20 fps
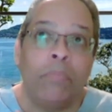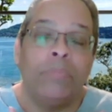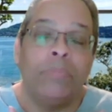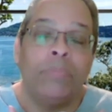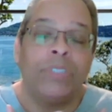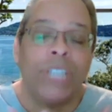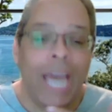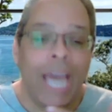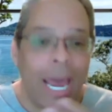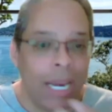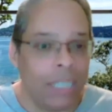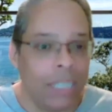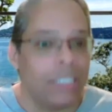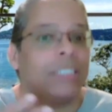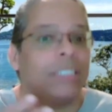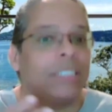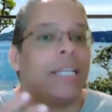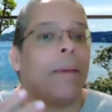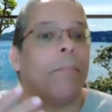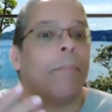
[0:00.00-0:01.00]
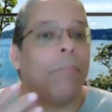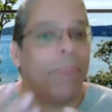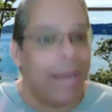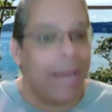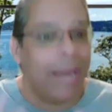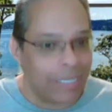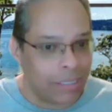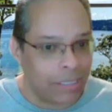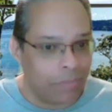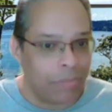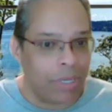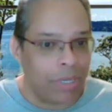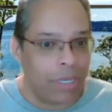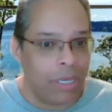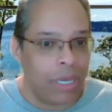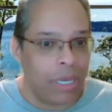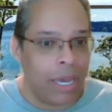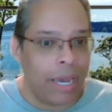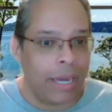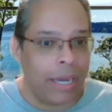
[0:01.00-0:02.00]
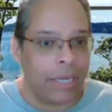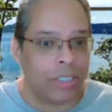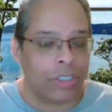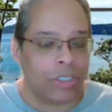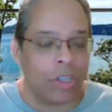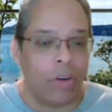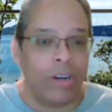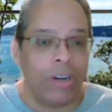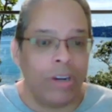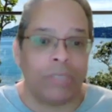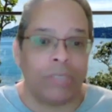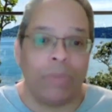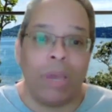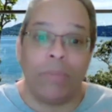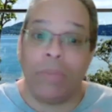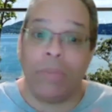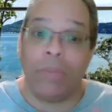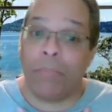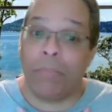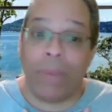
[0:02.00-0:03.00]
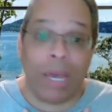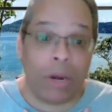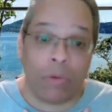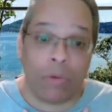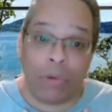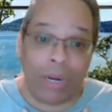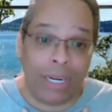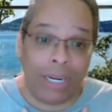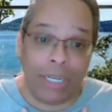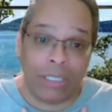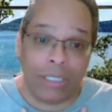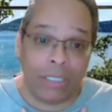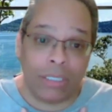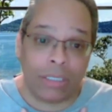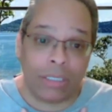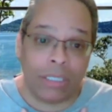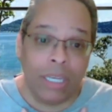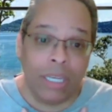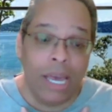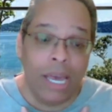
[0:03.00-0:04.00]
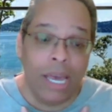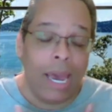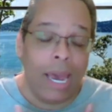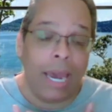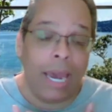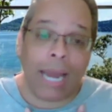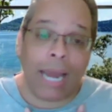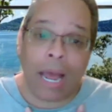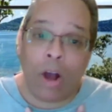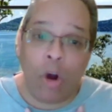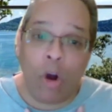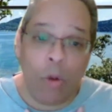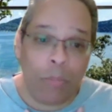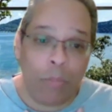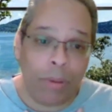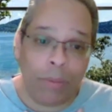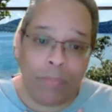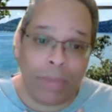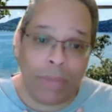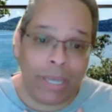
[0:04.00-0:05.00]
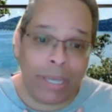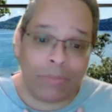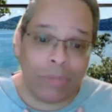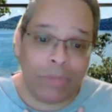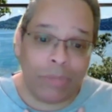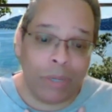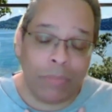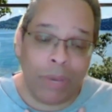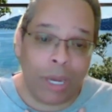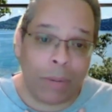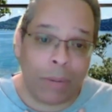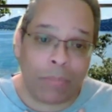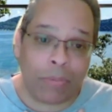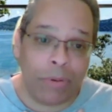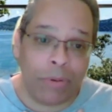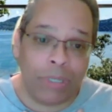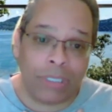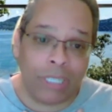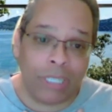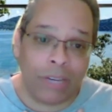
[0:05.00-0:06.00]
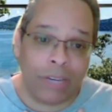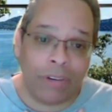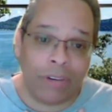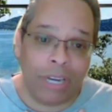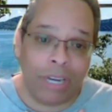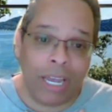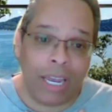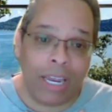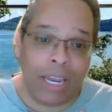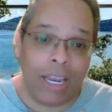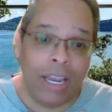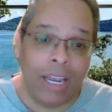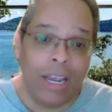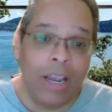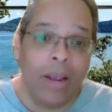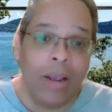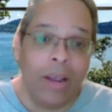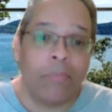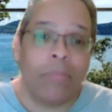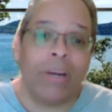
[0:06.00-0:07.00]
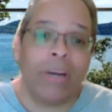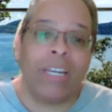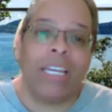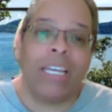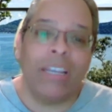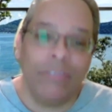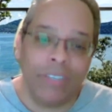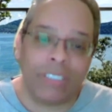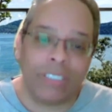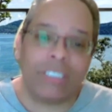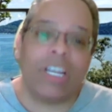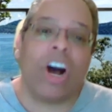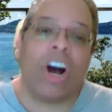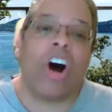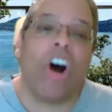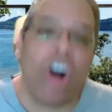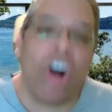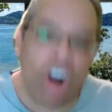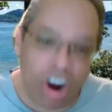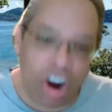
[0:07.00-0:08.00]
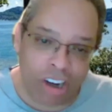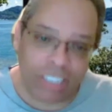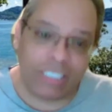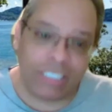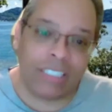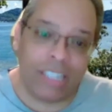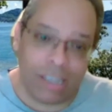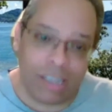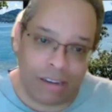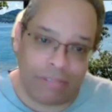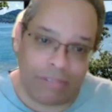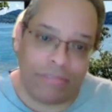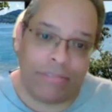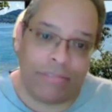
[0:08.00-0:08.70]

challenges that bless me and certainly has made me a better religious. And I hope it makes me a better priest every day. But give us the hard stuff.